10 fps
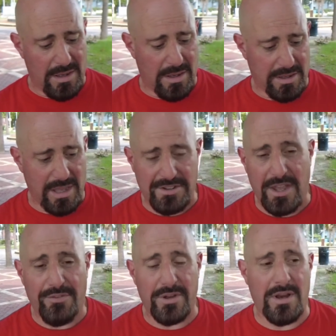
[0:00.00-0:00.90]
uh, yeah,
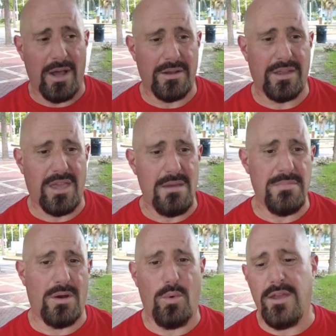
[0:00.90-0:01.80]
definitely not going to keep
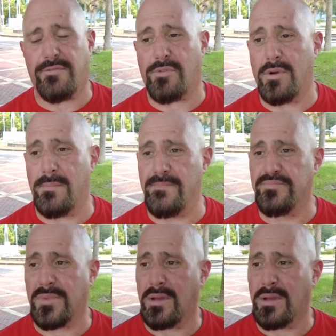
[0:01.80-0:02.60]
me away from,